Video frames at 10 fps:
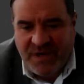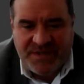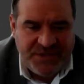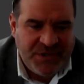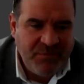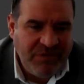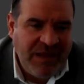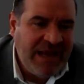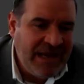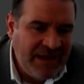transition
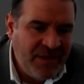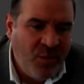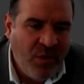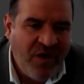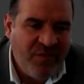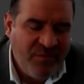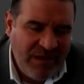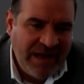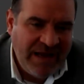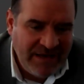planning and the wealth
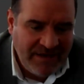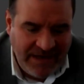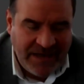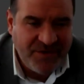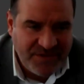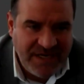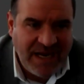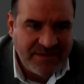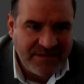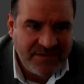planning
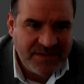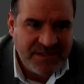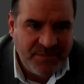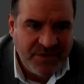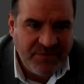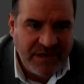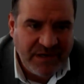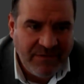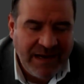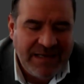intersect to some degree,
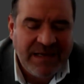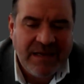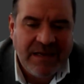right?